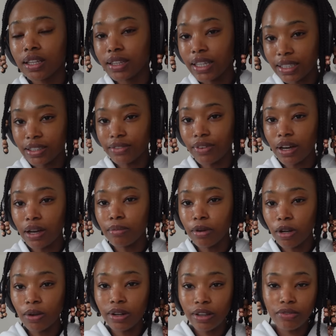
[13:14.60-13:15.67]
That's the vibe,
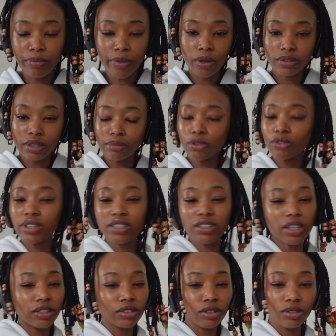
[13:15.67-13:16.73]
low lift meals. I'm not really
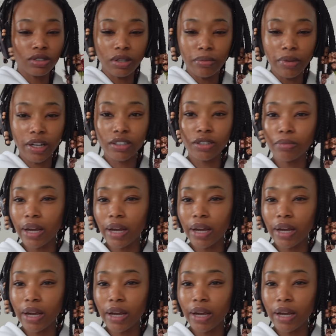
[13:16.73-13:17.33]
trying to do too much.